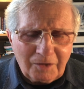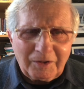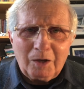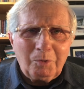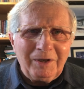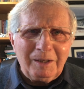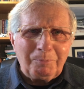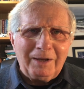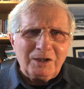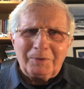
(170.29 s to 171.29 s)
They were in a
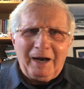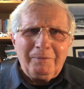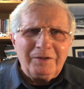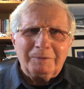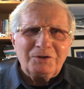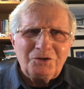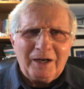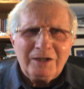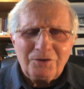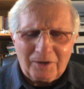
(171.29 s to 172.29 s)
place where everything was
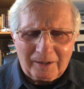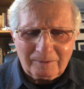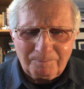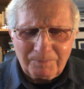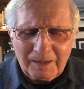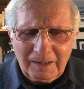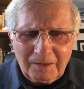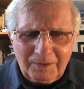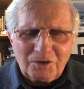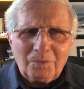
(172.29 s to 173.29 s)
changing.
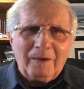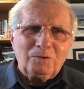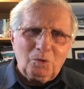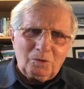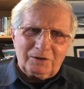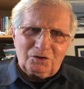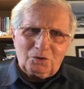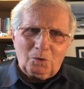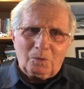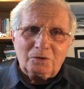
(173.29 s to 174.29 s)
That's why I've called this
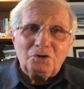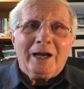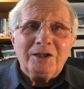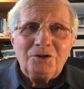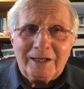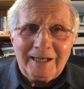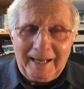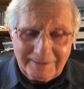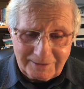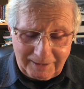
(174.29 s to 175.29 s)
talk, Changing
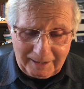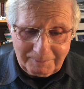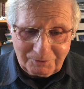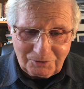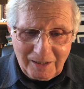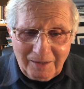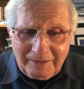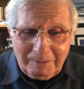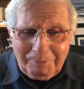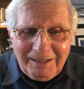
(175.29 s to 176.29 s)
Landscapes.
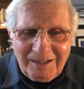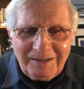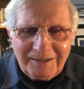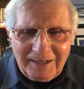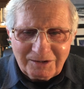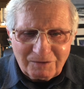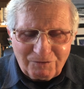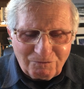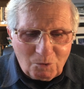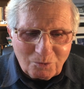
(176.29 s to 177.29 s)
They'd been in the
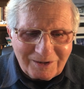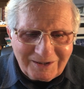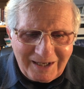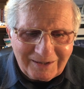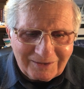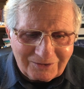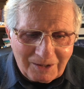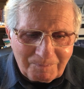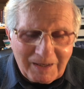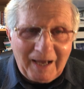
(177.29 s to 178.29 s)
desert for 40 years,
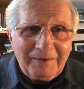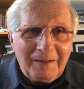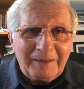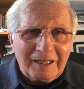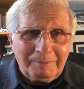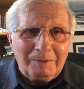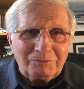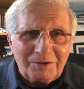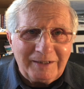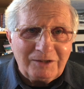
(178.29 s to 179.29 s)
and now they come
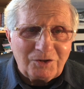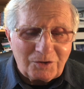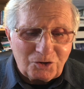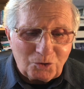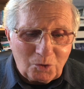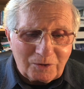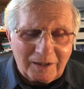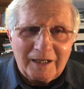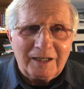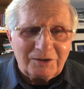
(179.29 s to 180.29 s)
up to the edge of the
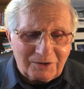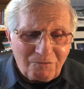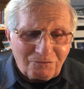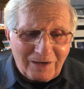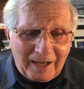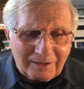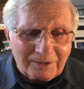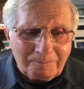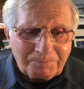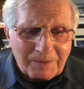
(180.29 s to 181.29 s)
Jordan and it's in flood.